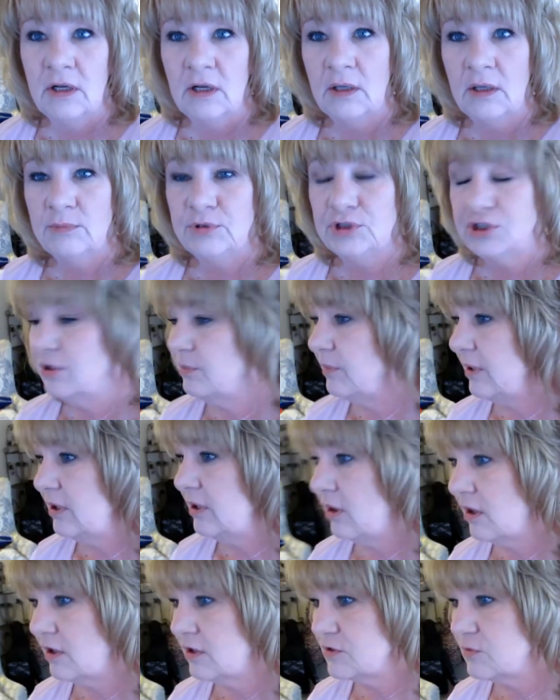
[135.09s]
I'm sure my
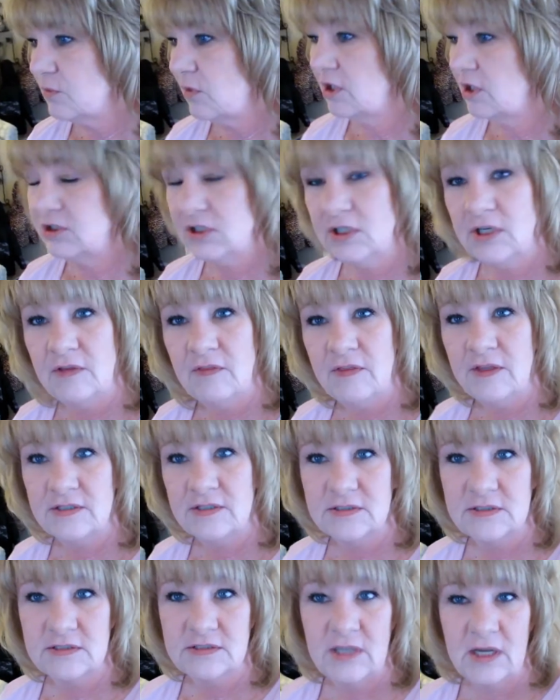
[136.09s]
daughter's watching at
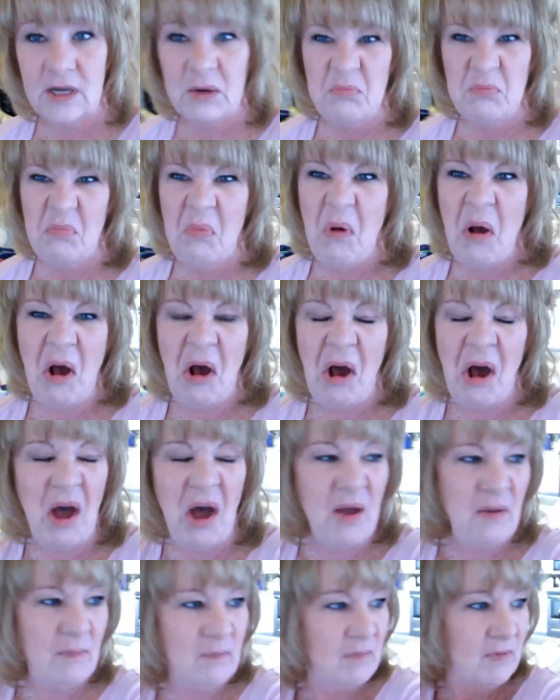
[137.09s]
this and saying,
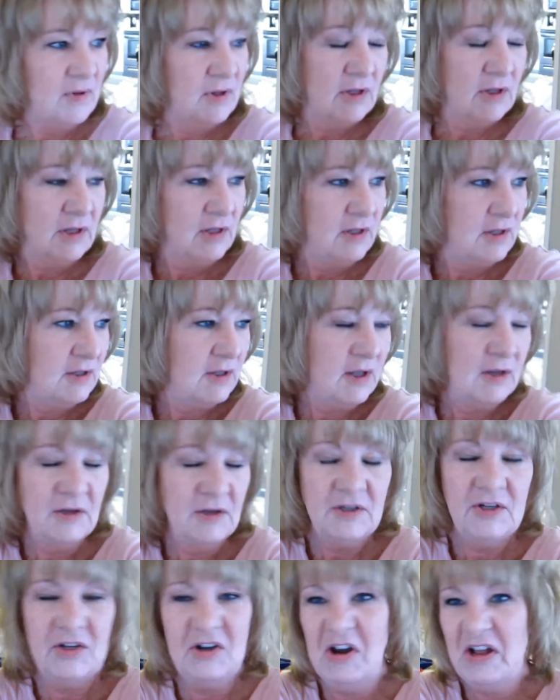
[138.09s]
Mom,
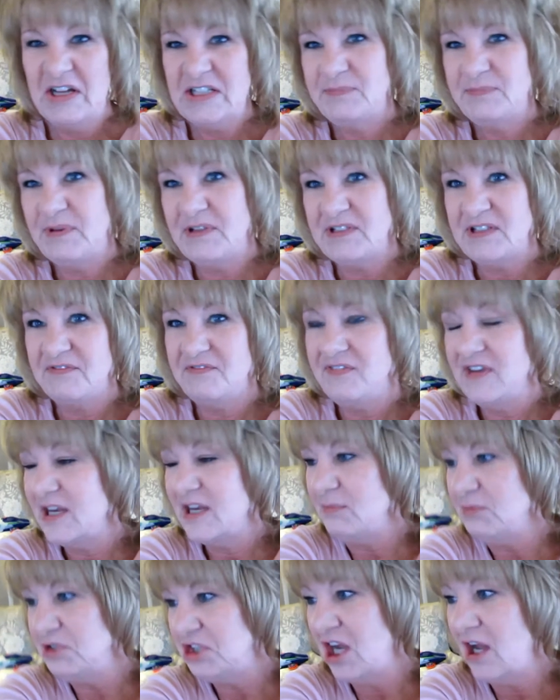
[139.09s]
you're not supposed to feed
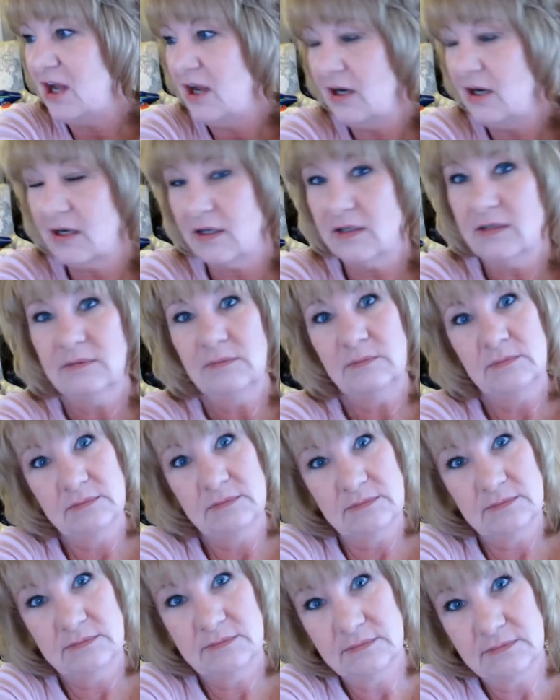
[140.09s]
him junk.
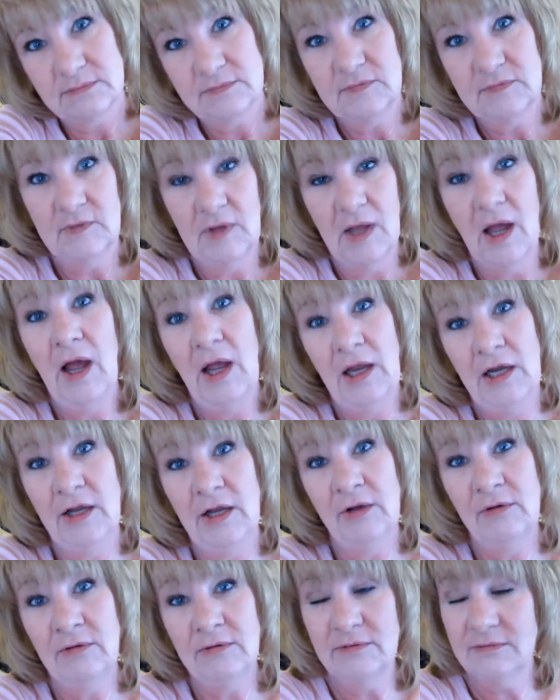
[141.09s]
I
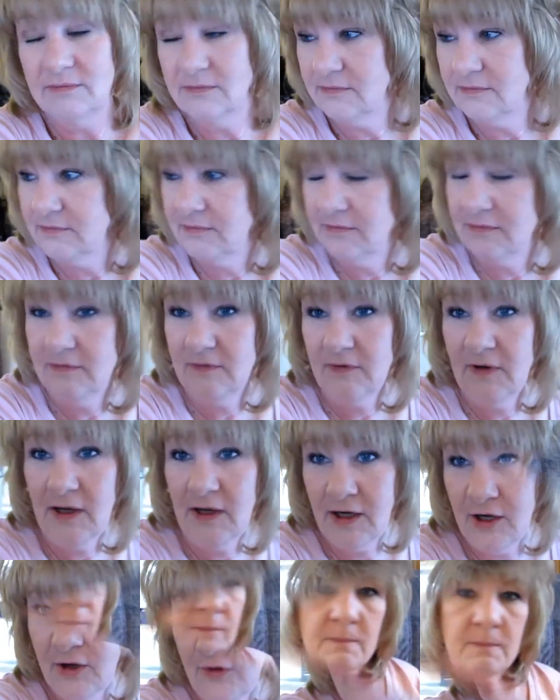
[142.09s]
know.
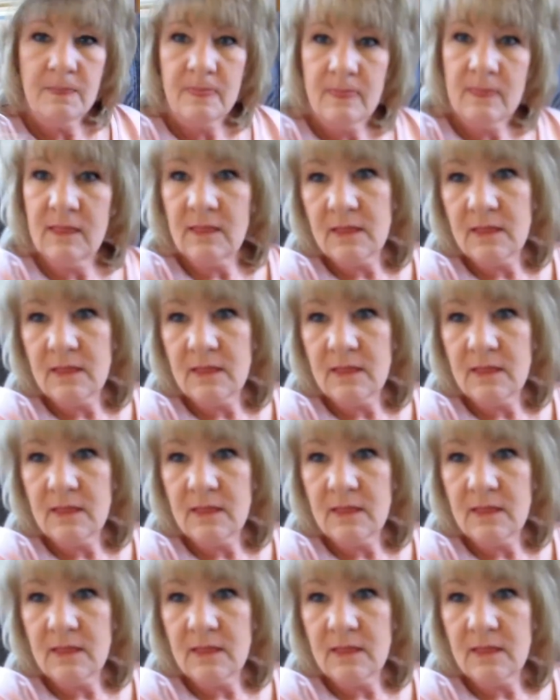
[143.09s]
I know that.